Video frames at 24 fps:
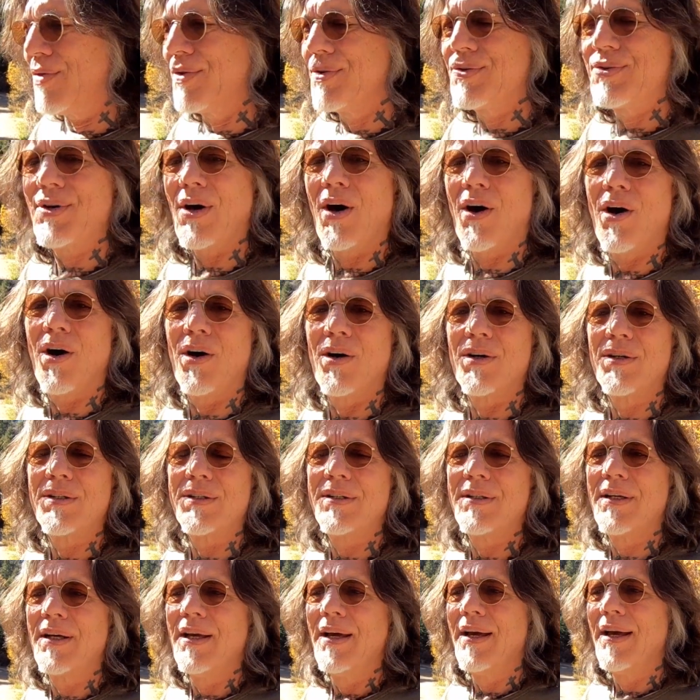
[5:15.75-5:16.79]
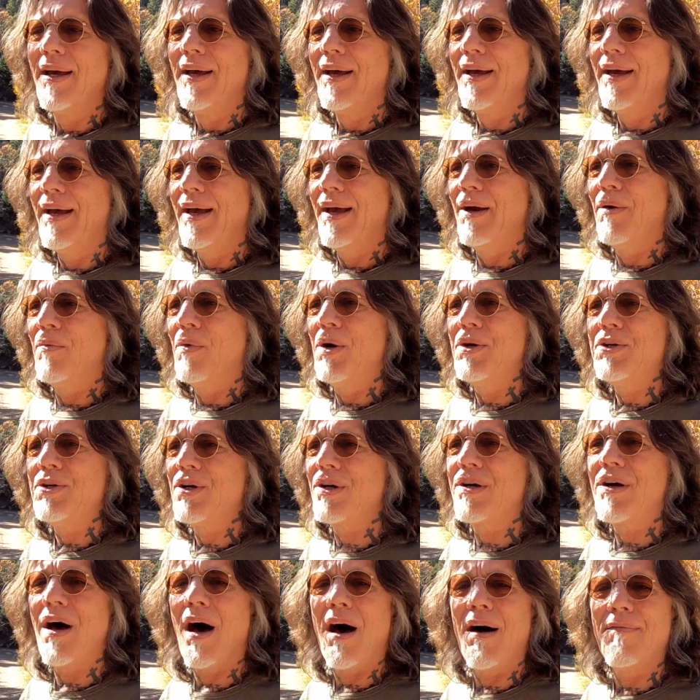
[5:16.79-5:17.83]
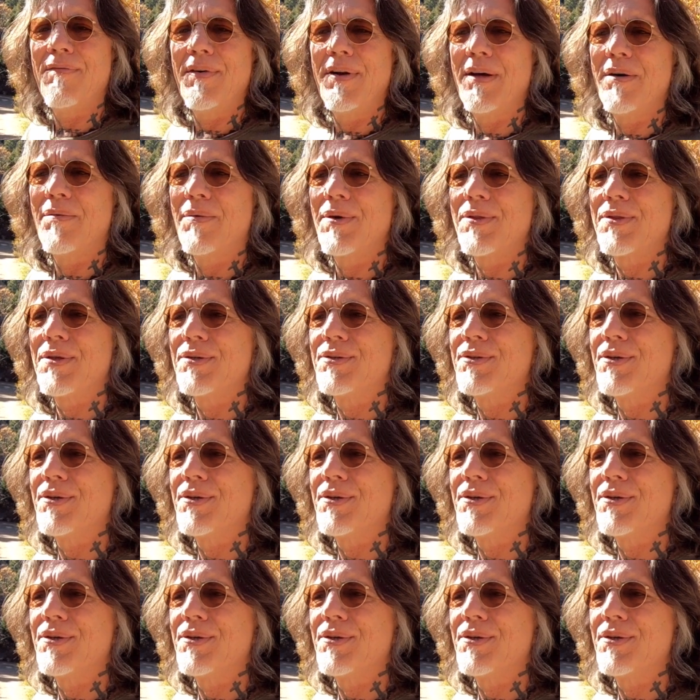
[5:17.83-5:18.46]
the songs. And once you're confident with the